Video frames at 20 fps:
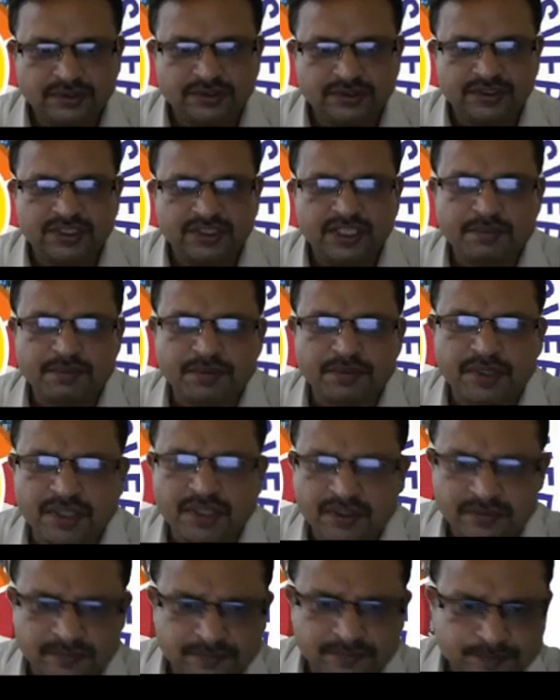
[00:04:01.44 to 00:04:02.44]

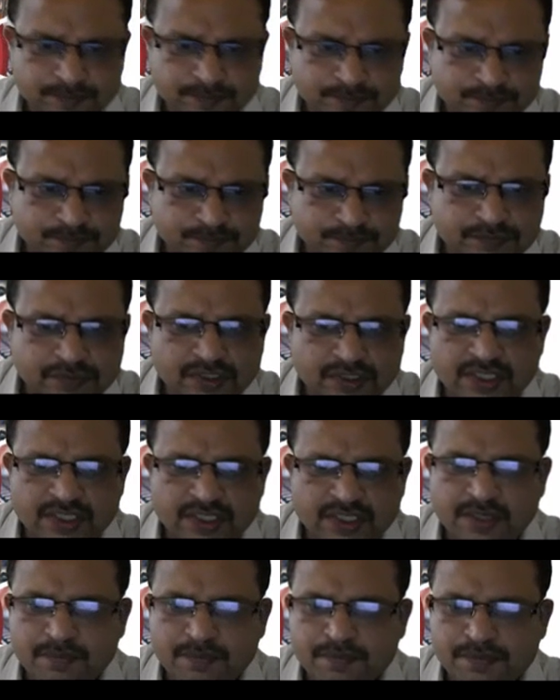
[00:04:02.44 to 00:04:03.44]
Therefore,
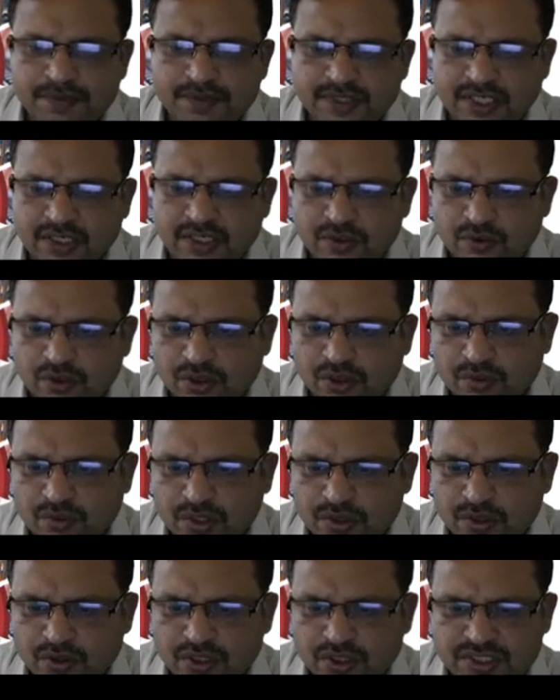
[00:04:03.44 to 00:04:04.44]
if that load
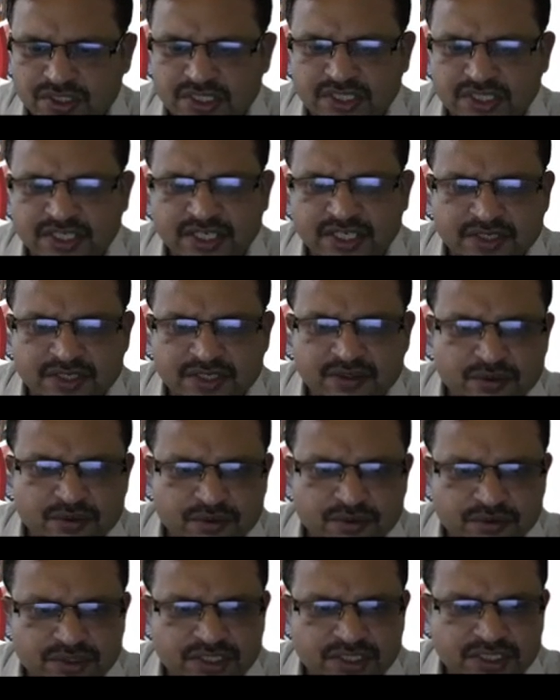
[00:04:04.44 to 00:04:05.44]
will concentrate due
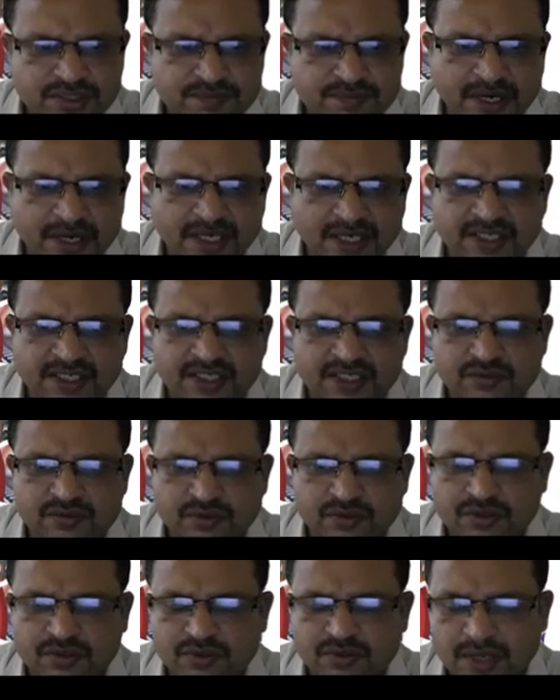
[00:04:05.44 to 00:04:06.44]
to these factors,
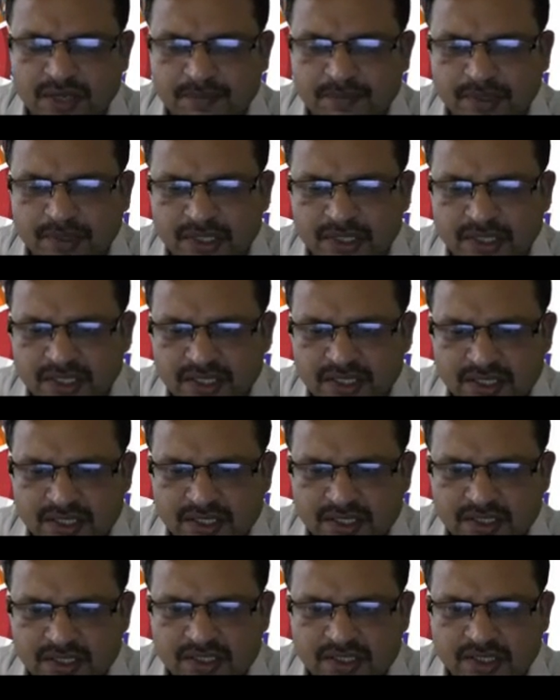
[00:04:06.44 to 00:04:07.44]
what will happen?
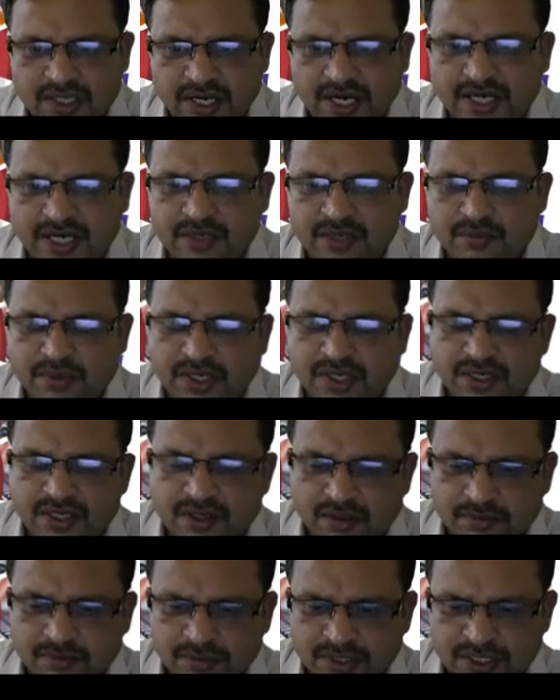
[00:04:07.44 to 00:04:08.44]
At one end
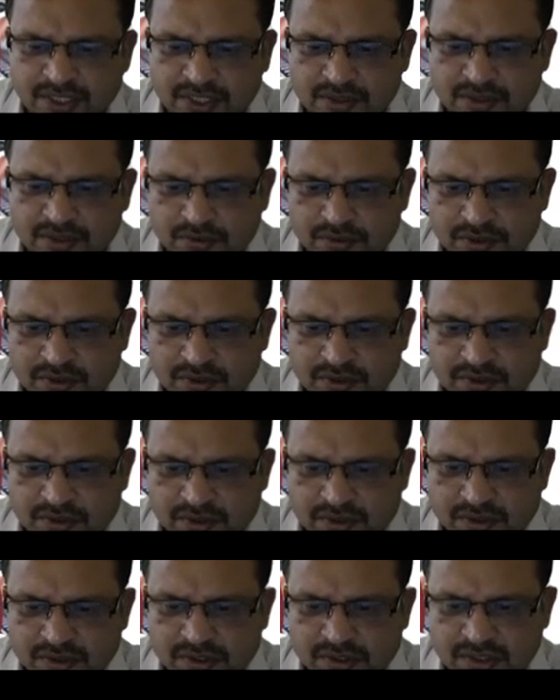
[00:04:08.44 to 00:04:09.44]
of the gear tooth,
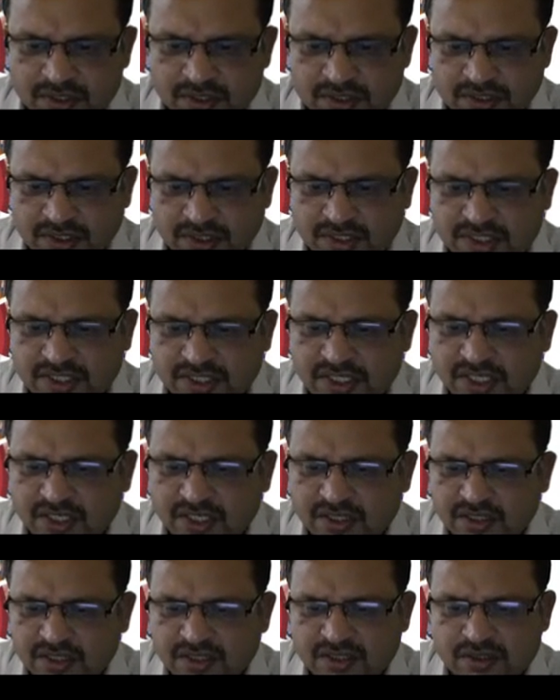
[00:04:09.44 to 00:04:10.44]
the
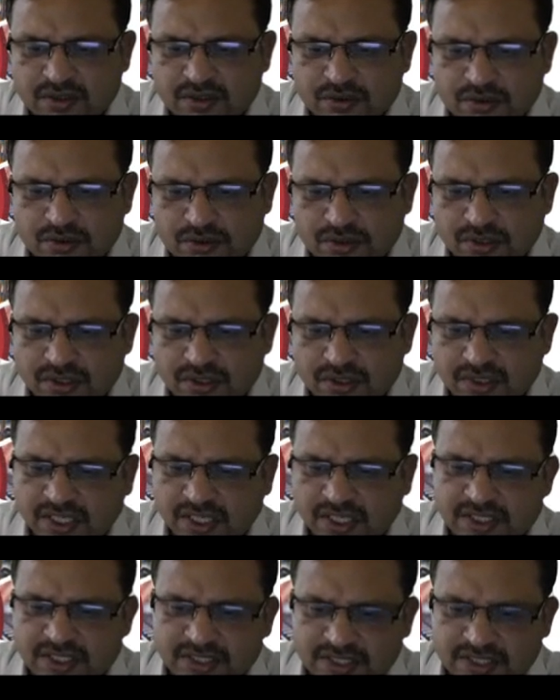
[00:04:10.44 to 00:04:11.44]
gear,
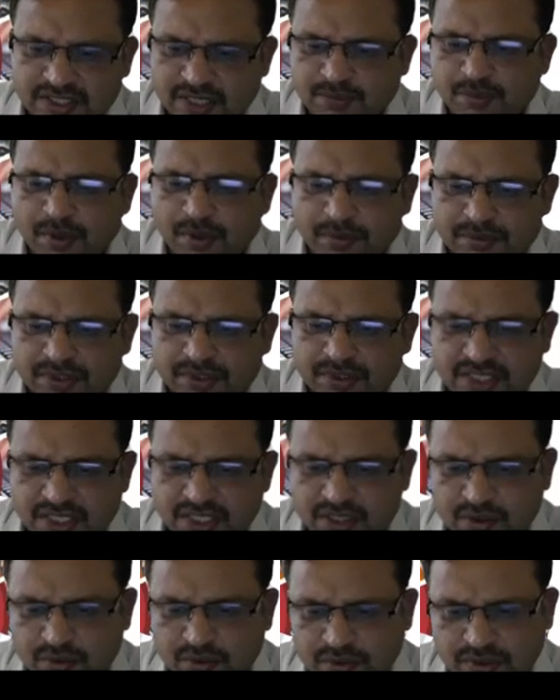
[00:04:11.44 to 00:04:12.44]
that tip of the
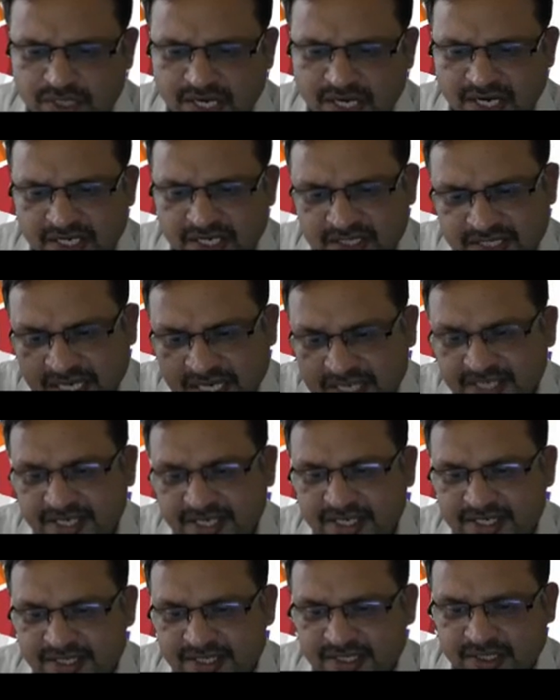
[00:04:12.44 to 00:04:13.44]
gear tooth at that
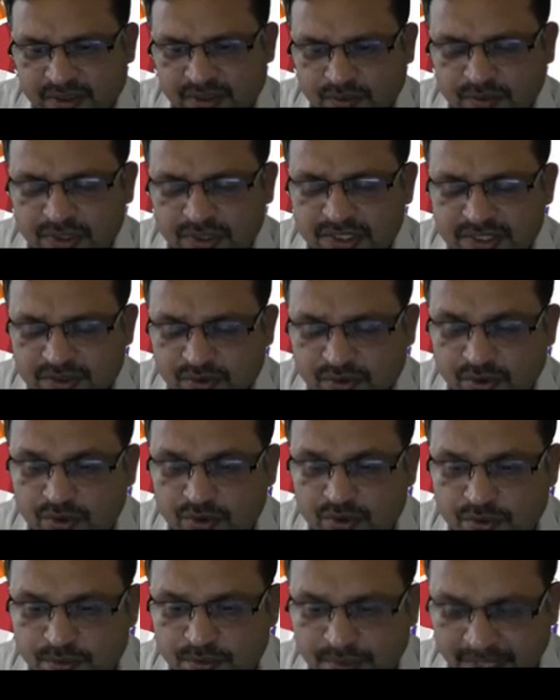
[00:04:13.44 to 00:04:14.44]
end is
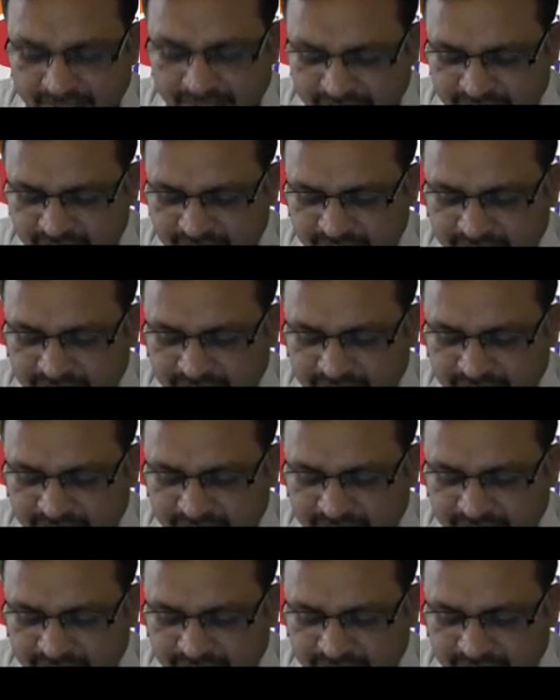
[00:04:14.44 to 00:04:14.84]
going to break,